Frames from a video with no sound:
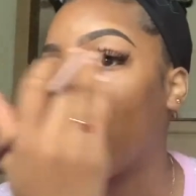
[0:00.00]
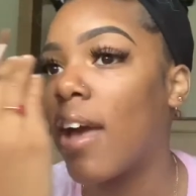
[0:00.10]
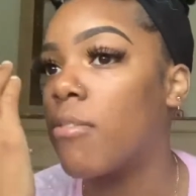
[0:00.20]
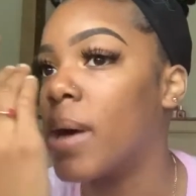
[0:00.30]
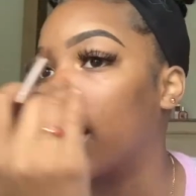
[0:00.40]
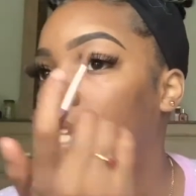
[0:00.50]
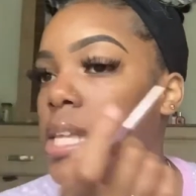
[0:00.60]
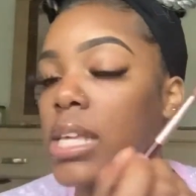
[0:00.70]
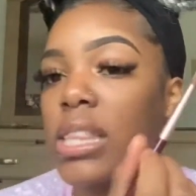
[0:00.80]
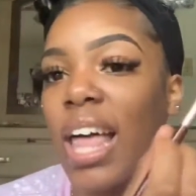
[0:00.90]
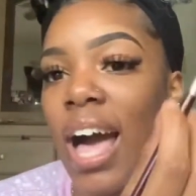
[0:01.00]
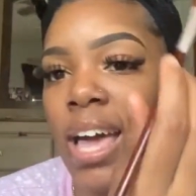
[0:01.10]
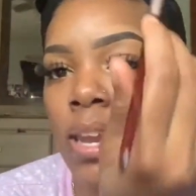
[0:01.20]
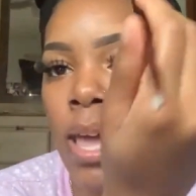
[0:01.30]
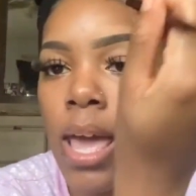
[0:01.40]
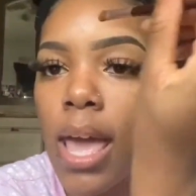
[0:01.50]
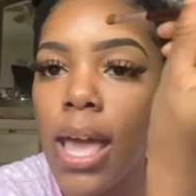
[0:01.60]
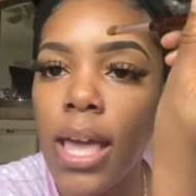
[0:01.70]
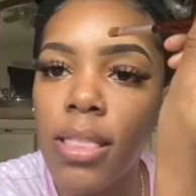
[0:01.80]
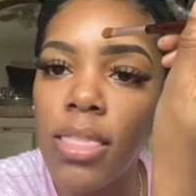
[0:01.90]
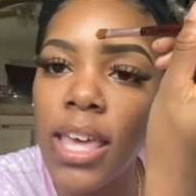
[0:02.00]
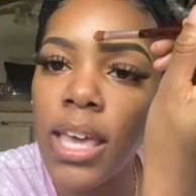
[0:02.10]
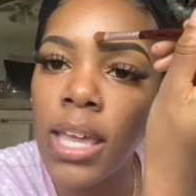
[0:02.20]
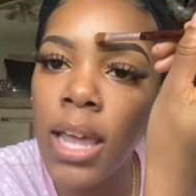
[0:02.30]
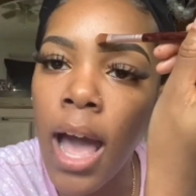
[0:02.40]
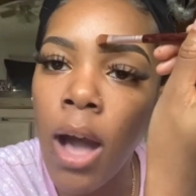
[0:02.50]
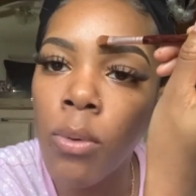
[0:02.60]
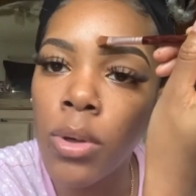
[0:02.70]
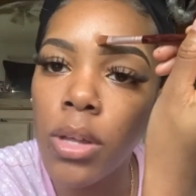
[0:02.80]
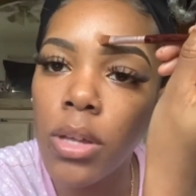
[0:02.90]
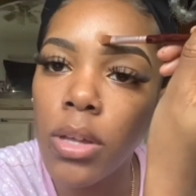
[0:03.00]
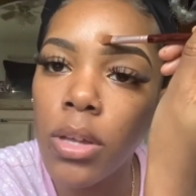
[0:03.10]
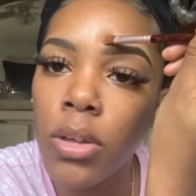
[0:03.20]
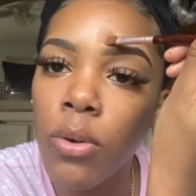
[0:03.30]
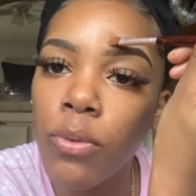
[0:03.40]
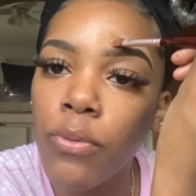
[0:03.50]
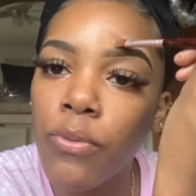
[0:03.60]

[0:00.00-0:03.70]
have my clean line, and then I would go